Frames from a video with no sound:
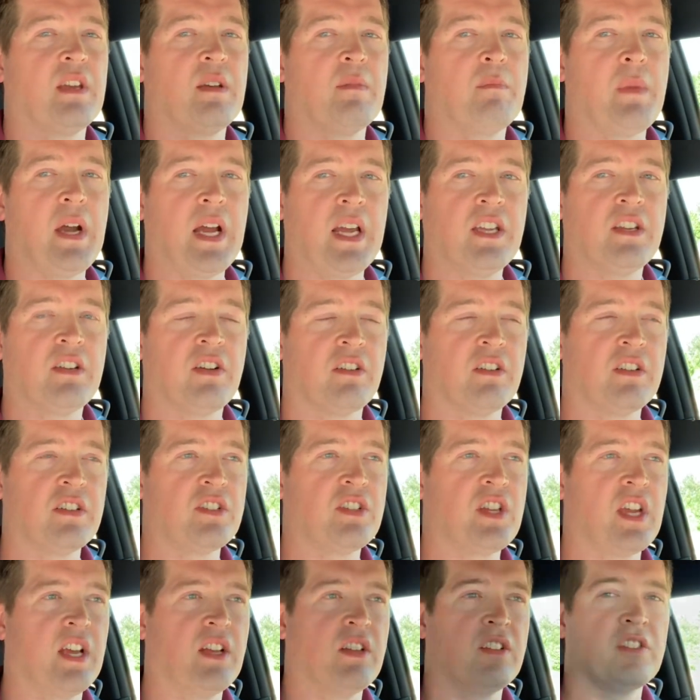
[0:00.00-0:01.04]
my current
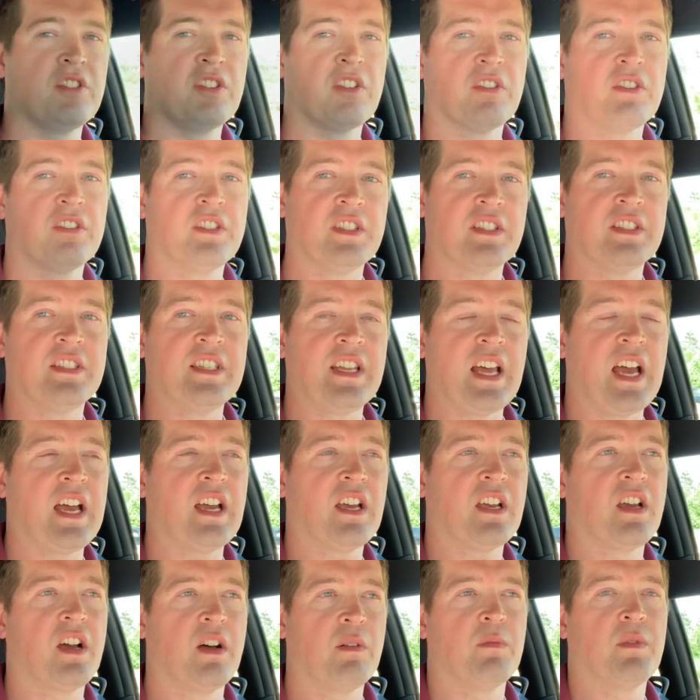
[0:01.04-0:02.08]
Challenger does
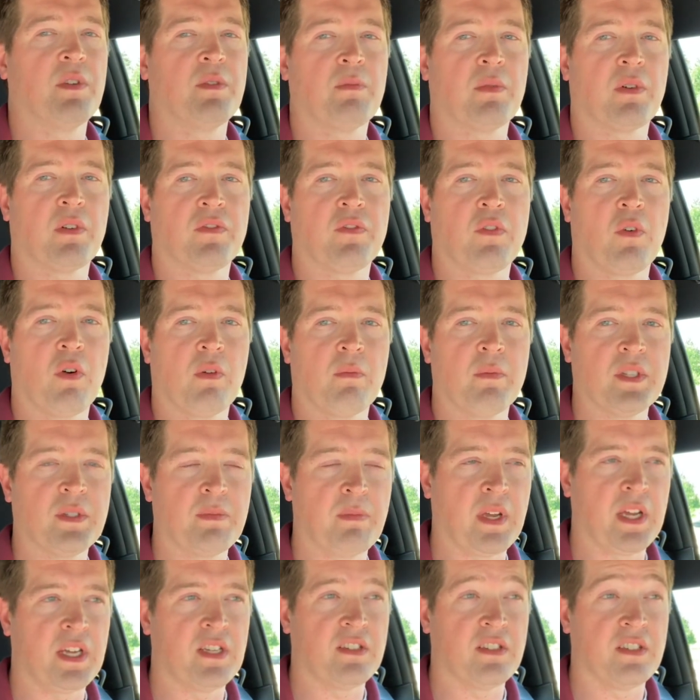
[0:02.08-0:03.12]
not come with performance
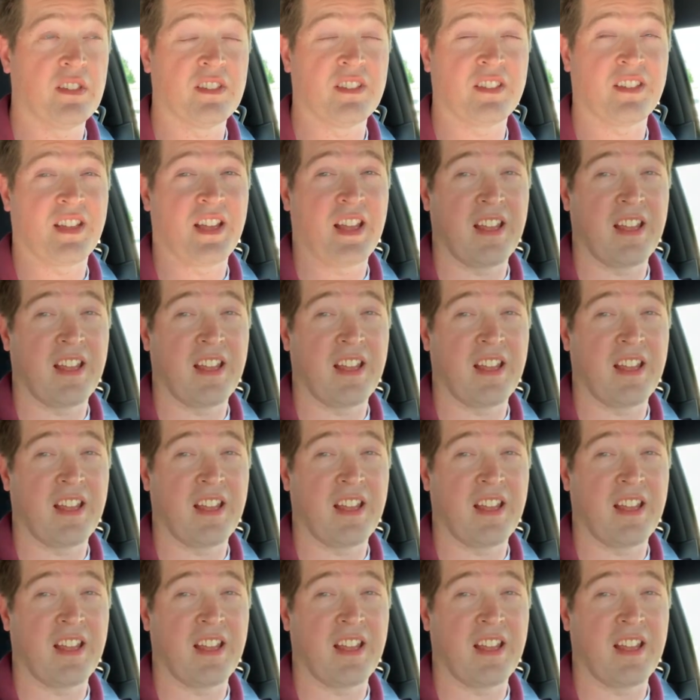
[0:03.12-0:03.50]
pages,